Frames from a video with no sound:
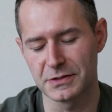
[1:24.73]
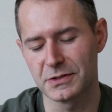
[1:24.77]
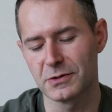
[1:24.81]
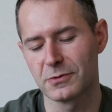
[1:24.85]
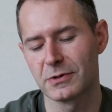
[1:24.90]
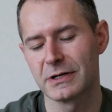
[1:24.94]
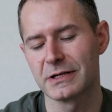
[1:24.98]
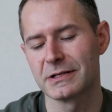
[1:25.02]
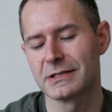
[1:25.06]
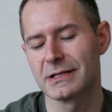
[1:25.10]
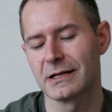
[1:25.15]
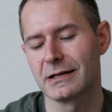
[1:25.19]

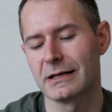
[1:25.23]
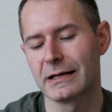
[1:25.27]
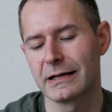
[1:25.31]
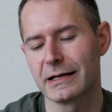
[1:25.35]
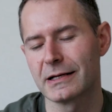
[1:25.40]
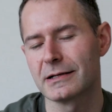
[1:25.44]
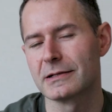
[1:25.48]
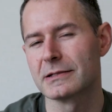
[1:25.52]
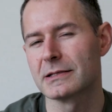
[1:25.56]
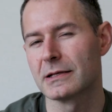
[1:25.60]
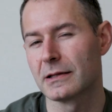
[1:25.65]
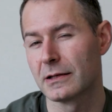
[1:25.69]
So it is
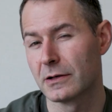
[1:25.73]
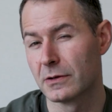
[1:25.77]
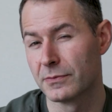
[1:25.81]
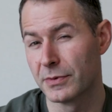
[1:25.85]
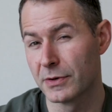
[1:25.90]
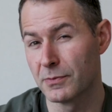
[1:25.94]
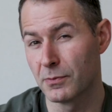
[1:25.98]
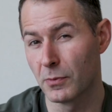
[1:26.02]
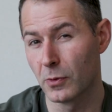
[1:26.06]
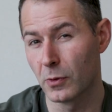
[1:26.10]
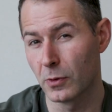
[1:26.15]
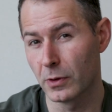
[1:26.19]
a little
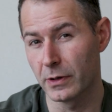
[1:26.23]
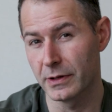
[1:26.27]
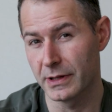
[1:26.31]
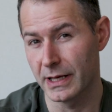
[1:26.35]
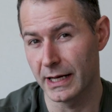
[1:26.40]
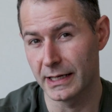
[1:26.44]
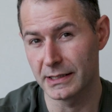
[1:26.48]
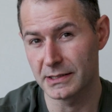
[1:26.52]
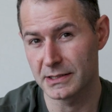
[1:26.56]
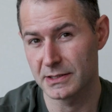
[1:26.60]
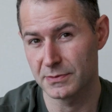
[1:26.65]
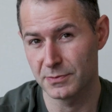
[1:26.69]
bit more
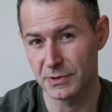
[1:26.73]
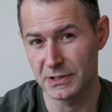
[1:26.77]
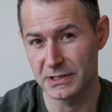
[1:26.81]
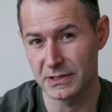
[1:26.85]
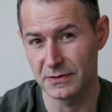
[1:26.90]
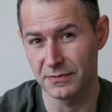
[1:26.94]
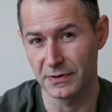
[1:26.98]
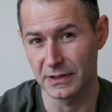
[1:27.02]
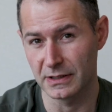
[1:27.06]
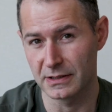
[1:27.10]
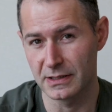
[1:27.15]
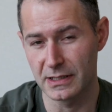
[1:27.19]
that
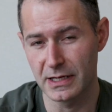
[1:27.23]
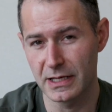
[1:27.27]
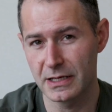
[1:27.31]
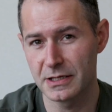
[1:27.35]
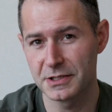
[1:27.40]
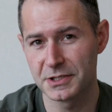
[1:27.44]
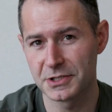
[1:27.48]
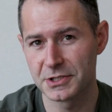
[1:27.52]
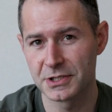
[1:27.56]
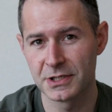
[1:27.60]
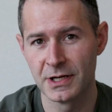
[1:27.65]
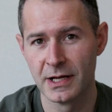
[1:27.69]
specific
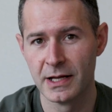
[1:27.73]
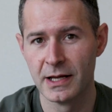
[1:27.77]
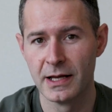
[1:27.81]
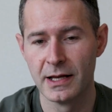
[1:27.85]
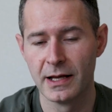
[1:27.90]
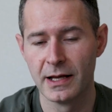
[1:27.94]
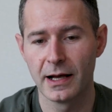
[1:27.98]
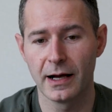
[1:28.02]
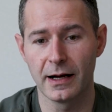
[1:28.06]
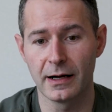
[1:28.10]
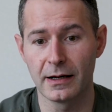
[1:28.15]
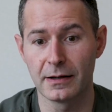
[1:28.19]
niche,
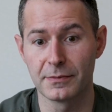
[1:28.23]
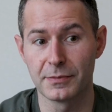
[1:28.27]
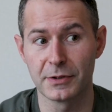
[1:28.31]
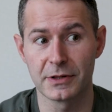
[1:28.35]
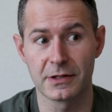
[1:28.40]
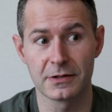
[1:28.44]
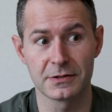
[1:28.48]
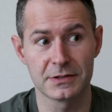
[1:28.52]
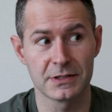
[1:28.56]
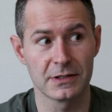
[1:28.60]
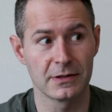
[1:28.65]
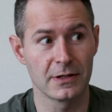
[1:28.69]
but
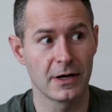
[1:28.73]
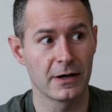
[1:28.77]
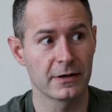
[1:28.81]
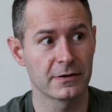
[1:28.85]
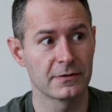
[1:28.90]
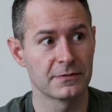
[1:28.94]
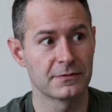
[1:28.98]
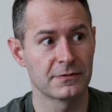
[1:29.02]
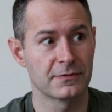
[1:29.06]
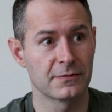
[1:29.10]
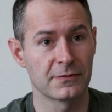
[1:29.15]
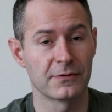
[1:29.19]
there's a lot
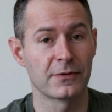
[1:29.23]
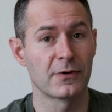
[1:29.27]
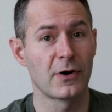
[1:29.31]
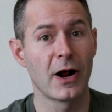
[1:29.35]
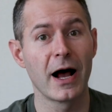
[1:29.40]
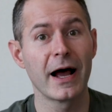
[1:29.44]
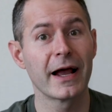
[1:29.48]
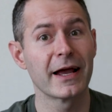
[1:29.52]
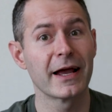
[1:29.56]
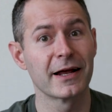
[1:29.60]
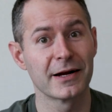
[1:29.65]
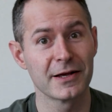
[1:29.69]
of
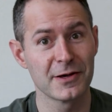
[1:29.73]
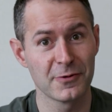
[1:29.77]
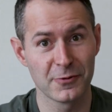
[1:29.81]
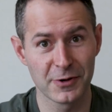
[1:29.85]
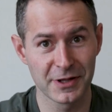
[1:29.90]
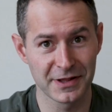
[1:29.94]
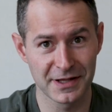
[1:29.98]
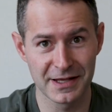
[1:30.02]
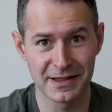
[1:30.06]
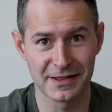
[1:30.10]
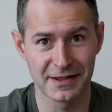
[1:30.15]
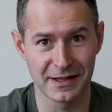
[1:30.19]
variety
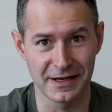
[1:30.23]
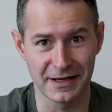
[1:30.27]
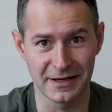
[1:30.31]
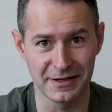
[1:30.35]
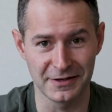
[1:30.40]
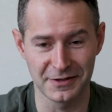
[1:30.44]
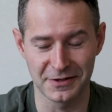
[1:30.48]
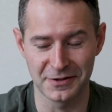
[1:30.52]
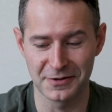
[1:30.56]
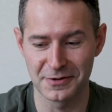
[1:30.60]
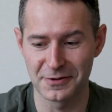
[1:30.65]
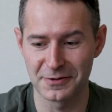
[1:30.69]
within
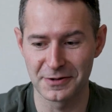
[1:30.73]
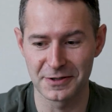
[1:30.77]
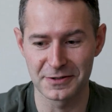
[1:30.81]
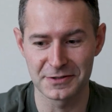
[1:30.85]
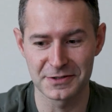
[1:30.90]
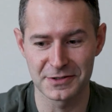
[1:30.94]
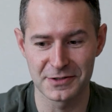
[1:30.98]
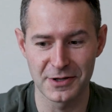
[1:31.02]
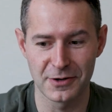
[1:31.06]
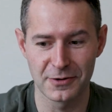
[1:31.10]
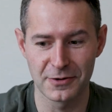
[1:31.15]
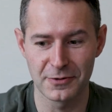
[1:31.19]
that. You know,
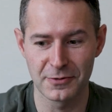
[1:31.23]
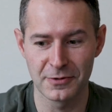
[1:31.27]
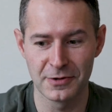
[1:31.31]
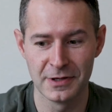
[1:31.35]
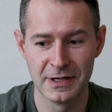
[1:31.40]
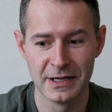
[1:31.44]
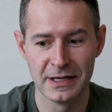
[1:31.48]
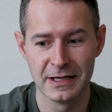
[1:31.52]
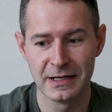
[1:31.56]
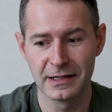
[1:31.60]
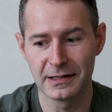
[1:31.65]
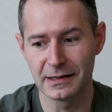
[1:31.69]
there's no
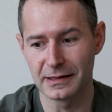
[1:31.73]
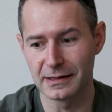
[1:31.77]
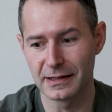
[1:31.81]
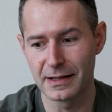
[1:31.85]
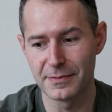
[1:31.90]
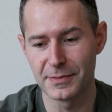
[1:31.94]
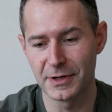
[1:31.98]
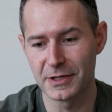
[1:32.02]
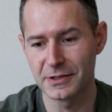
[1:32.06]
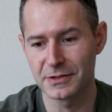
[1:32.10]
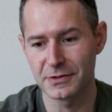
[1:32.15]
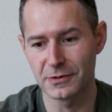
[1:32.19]

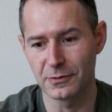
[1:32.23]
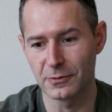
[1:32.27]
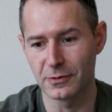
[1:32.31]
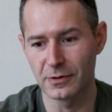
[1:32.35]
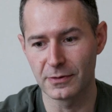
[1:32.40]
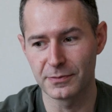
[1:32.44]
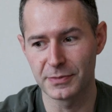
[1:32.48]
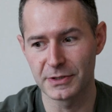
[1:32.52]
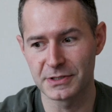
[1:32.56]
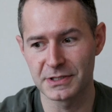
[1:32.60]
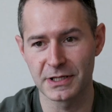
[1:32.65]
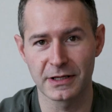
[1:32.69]
limit or
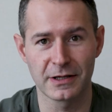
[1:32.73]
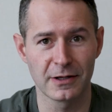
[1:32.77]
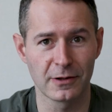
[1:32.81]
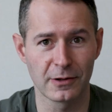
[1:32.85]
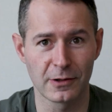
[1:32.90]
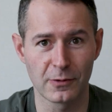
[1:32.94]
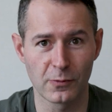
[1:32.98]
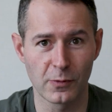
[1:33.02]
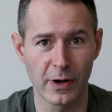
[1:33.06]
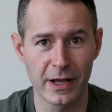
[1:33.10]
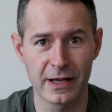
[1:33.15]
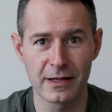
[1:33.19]

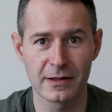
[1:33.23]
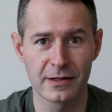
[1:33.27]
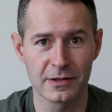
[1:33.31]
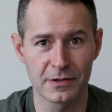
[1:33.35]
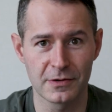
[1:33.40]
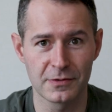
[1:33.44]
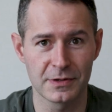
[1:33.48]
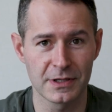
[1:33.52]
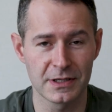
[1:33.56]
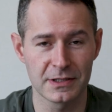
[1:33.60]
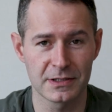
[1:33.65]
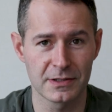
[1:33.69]
particular way that
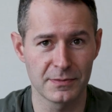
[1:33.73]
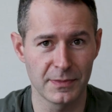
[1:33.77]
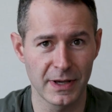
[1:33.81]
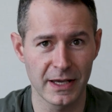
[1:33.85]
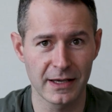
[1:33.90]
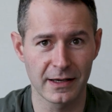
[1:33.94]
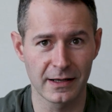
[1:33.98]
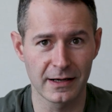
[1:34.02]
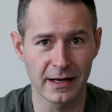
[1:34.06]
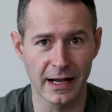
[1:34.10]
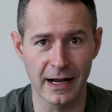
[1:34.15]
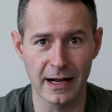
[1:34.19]
you need to
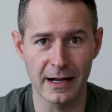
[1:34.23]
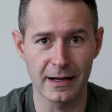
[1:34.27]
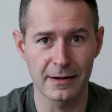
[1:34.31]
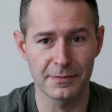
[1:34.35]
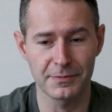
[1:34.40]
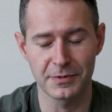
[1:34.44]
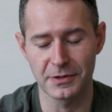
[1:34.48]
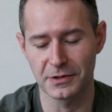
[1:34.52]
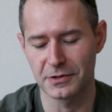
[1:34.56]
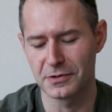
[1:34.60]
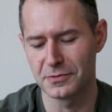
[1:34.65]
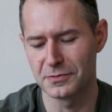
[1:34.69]
make an
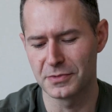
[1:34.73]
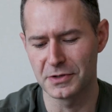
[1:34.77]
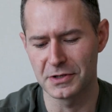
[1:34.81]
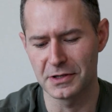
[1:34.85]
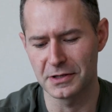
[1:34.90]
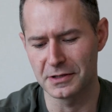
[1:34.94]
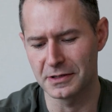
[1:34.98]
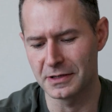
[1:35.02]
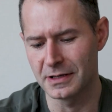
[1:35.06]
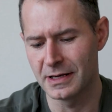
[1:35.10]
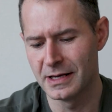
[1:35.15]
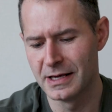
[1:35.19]
app. It could be
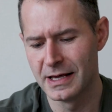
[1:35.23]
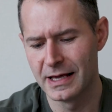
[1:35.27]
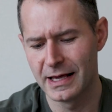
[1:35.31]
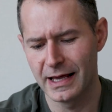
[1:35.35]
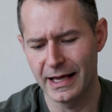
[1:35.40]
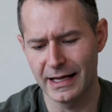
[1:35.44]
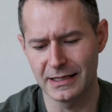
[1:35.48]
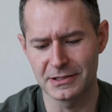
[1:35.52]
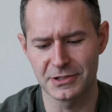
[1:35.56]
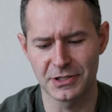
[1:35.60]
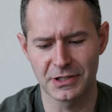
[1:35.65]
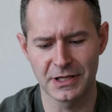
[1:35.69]
in
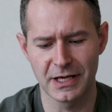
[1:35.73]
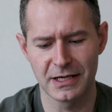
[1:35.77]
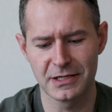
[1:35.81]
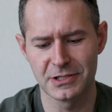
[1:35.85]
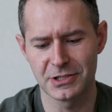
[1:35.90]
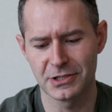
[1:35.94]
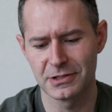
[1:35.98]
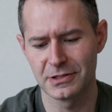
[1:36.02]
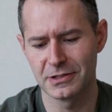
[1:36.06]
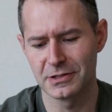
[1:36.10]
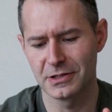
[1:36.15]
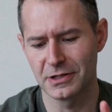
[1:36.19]

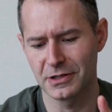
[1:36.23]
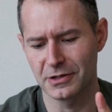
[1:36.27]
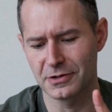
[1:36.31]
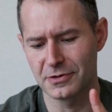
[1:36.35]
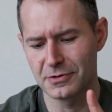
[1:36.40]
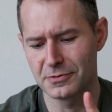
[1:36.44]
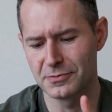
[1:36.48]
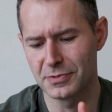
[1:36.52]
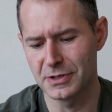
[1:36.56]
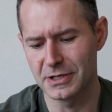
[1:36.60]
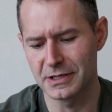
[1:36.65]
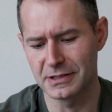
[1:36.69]
education, it
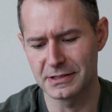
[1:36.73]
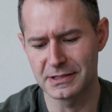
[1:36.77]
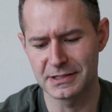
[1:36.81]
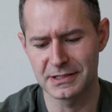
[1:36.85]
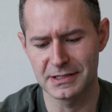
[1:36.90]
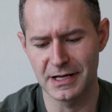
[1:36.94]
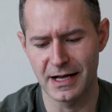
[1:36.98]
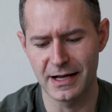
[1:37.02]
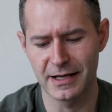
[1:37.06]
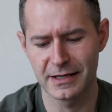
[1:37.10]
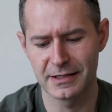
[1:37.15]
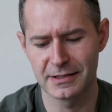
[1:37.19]
could be in
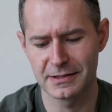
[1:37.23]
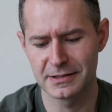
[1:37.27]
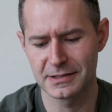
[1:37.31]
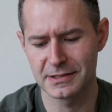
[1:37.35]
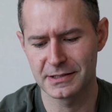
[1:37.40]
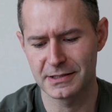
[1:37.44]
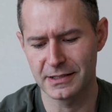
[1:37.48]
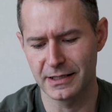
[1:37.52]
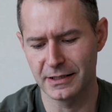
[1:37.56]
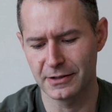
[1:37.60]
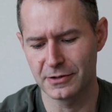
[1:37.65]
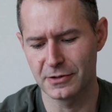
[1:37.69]

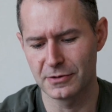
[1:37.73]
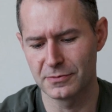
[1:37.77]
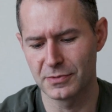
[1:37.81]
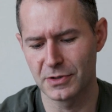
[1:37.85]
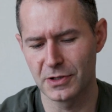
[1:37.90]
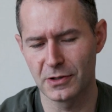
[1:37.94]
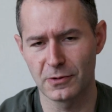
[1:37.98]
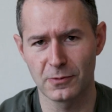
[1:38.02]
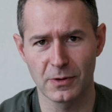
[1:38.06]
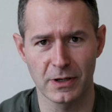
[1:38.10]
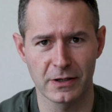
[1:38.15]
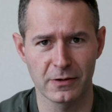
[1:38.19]
science, it could be
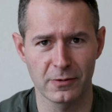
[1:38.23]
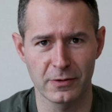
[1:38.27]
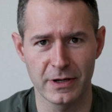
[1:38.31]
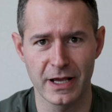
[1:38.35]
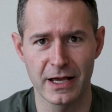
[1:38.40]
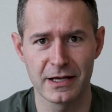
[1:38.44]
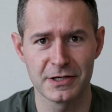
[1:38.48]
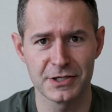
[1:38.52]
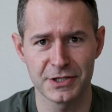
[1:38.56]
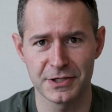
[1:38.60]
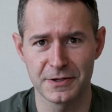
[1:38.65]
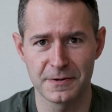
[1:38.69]
in
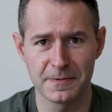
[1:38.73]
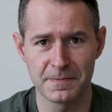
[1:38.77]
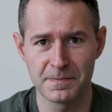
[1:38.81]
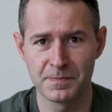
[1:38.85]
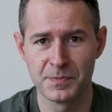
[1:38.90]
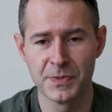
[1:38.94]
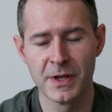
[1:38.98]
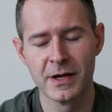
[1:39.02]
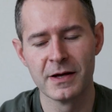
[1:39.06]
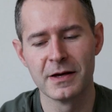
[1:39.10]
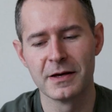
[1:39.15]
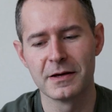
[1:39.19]
recreation,
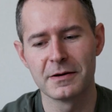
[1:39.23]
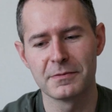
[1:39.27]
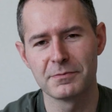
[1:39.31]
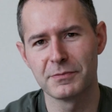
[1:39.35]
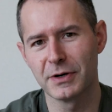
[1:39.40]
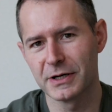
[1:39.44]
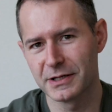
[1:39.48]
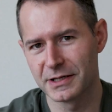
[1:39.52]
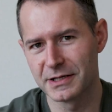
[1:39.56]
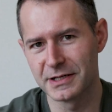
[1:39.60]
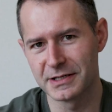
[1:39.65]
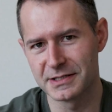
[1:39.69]

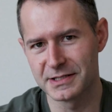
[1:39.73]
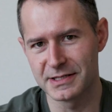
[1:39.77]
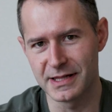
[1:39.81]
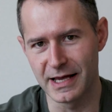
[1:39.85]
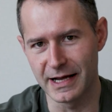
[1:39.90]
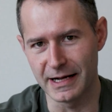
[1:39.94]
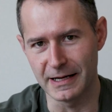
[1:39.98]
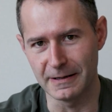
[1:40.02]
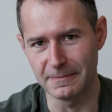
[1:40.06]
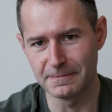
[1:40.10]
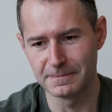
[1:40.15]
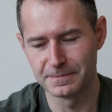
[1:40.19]
but it is
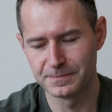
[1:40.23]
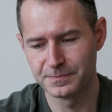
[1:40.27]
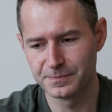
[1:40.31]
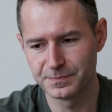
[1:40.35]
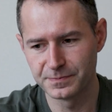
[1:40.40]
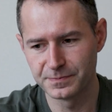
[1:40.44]
that.